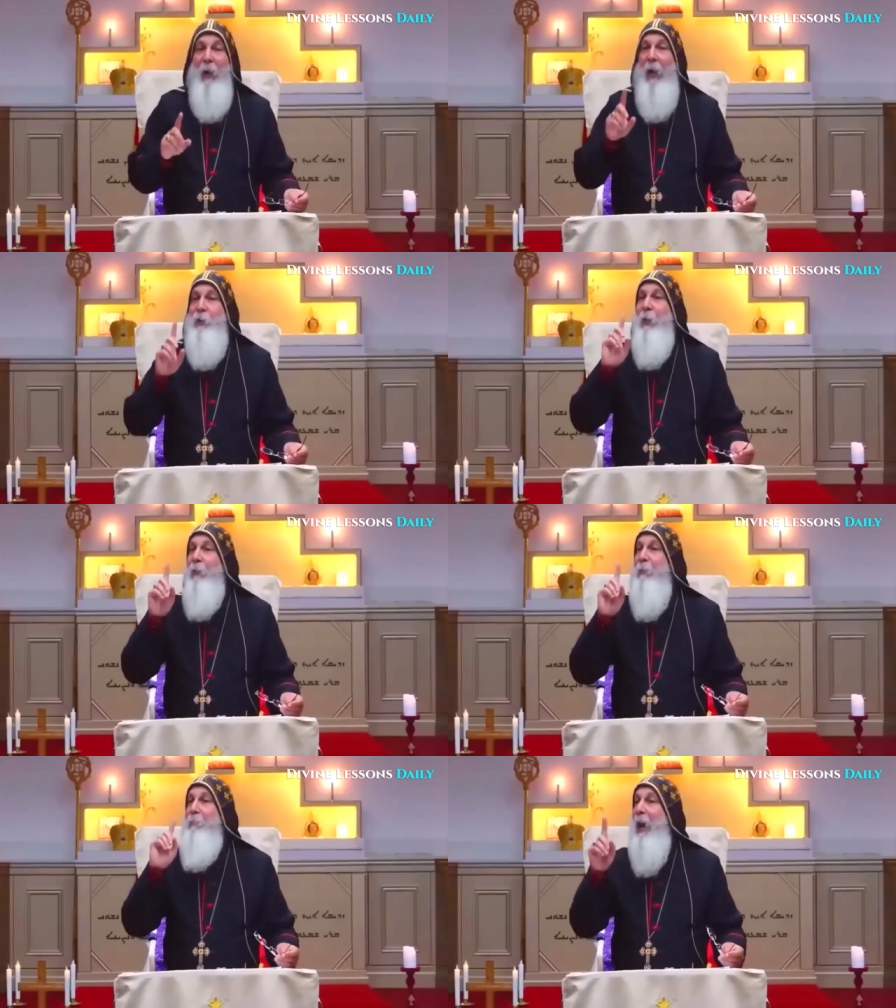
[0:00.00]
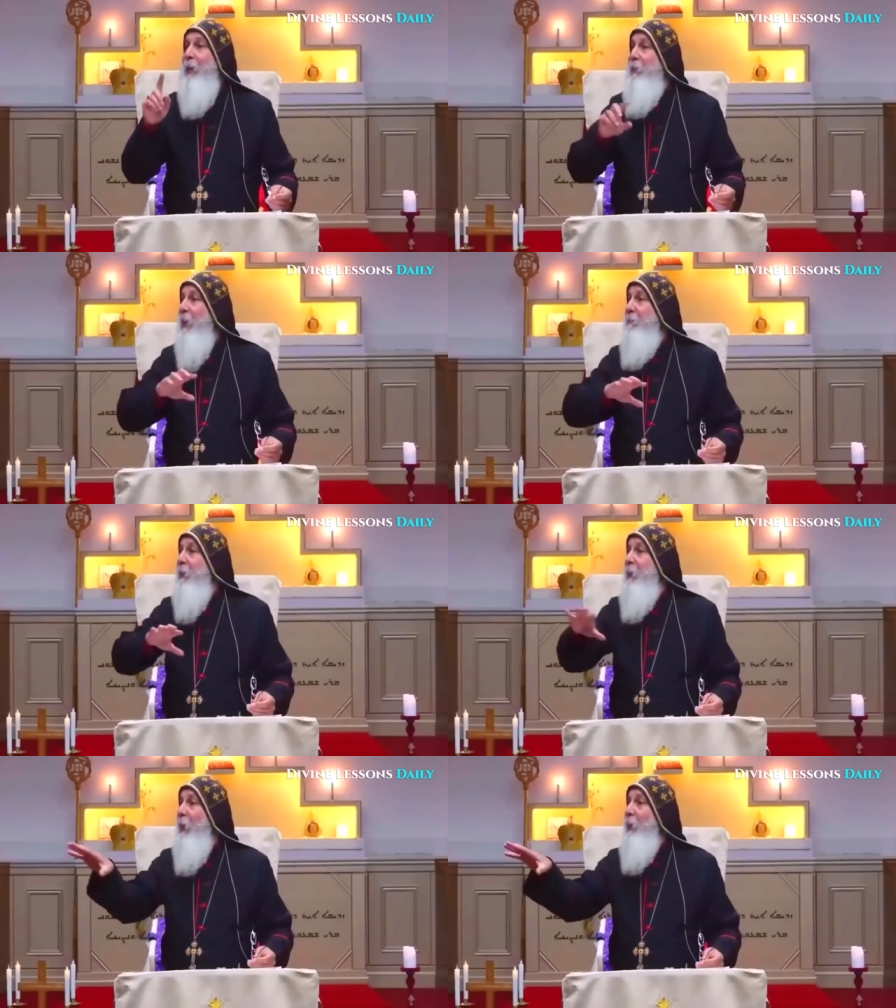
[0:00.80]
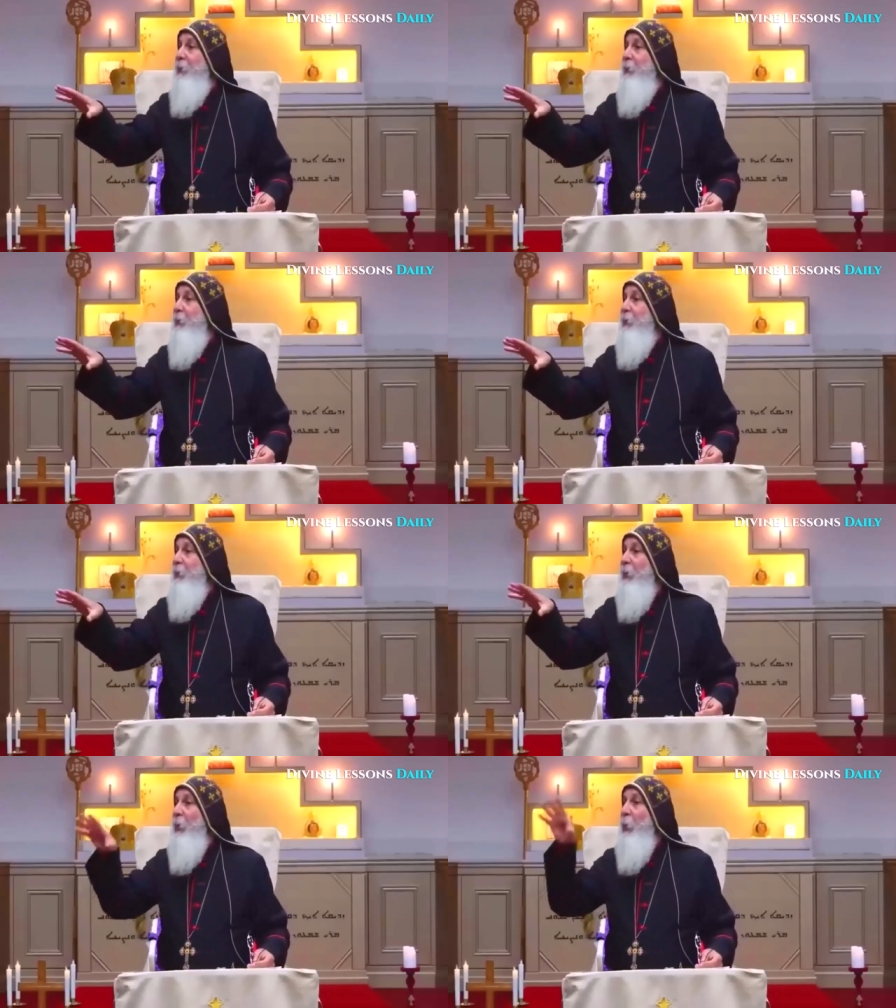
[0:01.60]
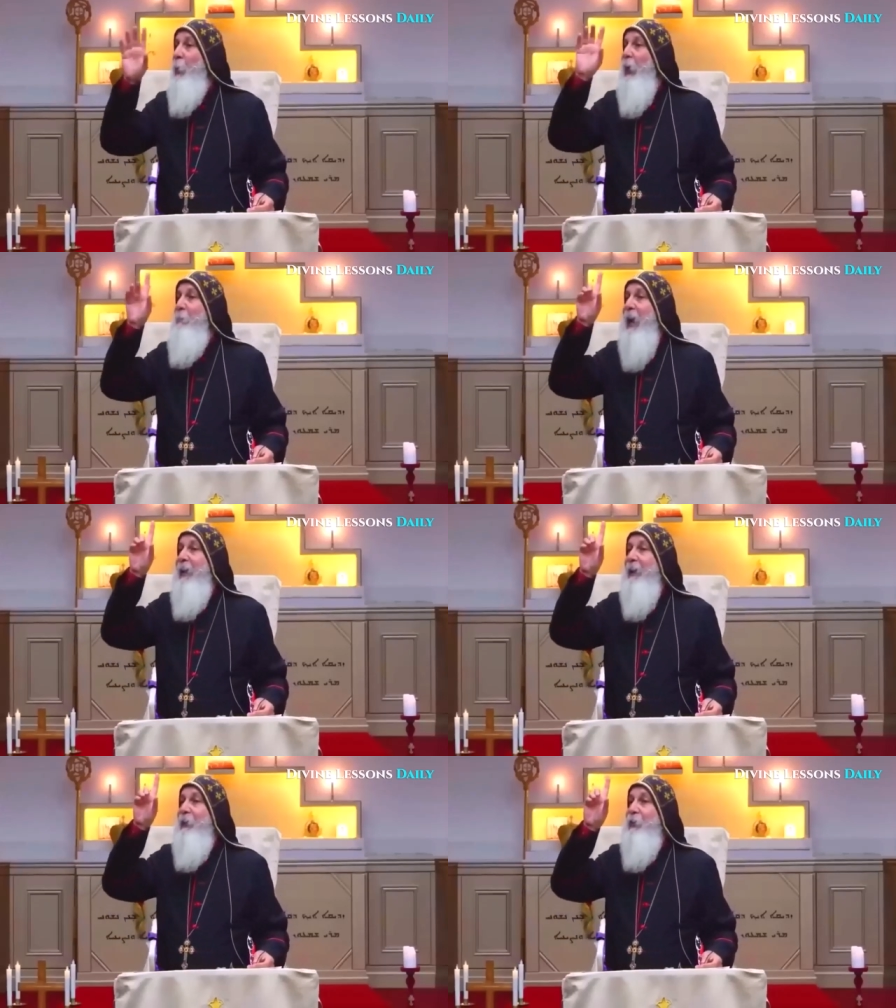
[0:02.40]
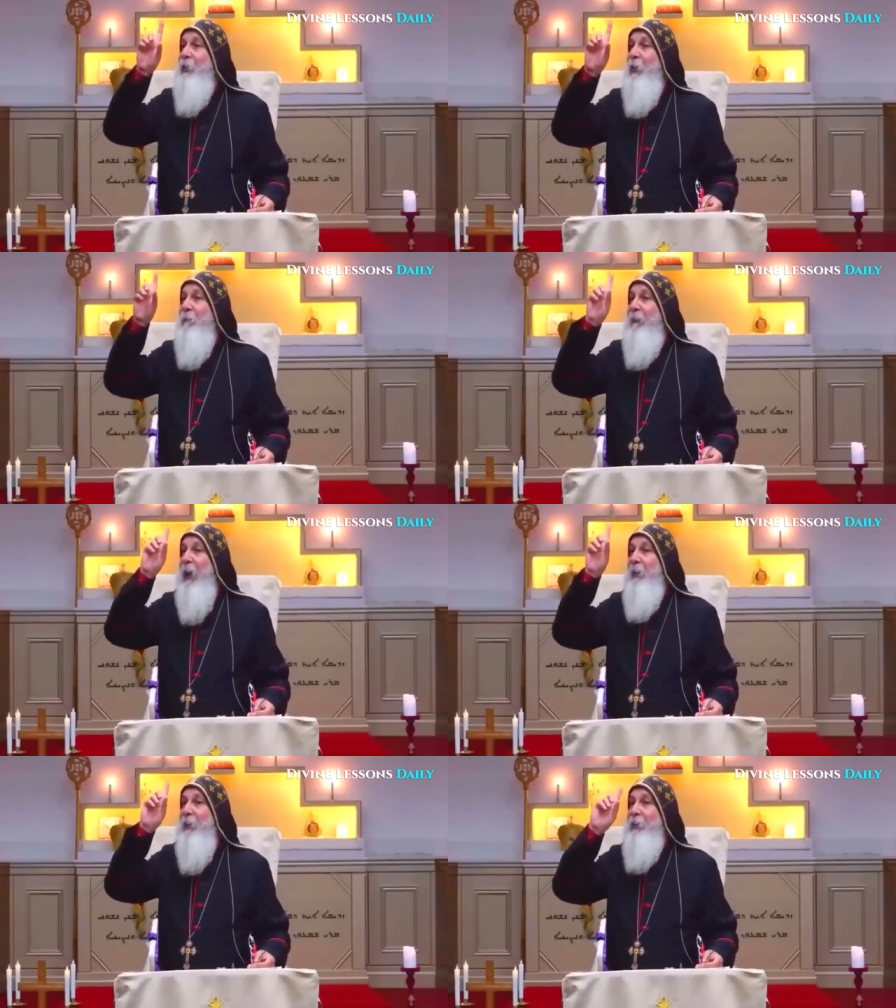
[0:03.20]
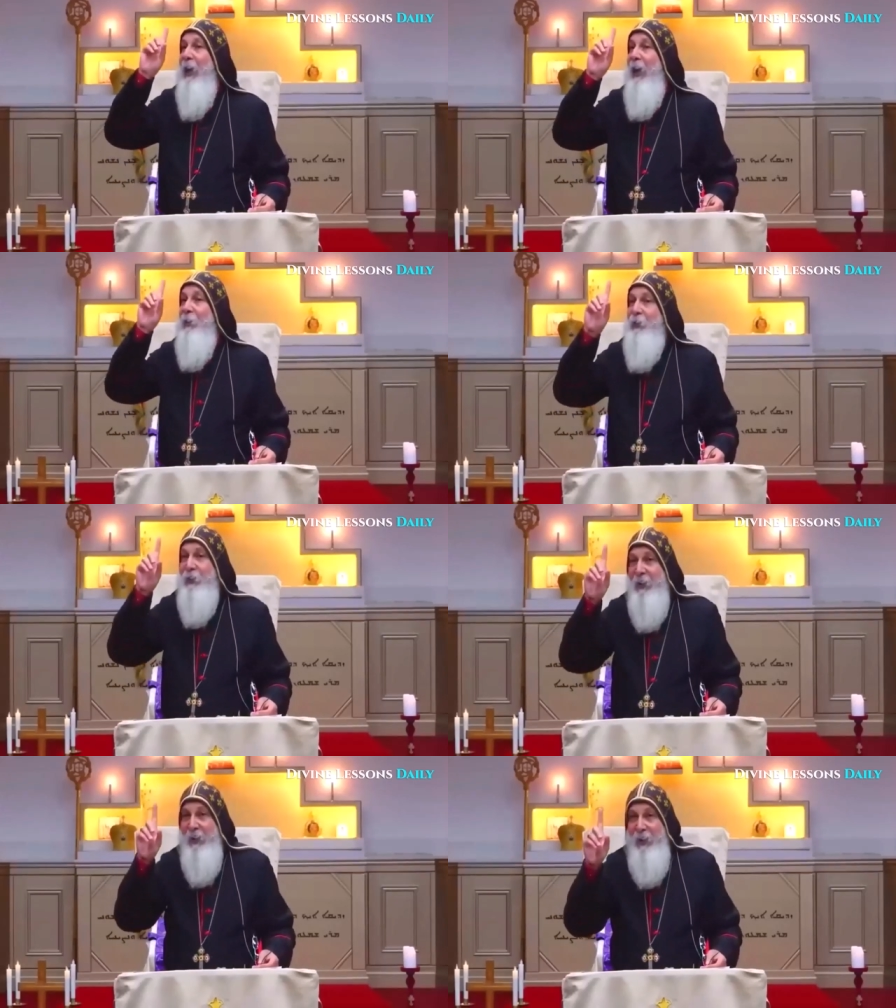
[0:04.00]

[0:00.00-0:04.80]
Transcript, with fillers: As a reminder for those who will make it to the Father's house.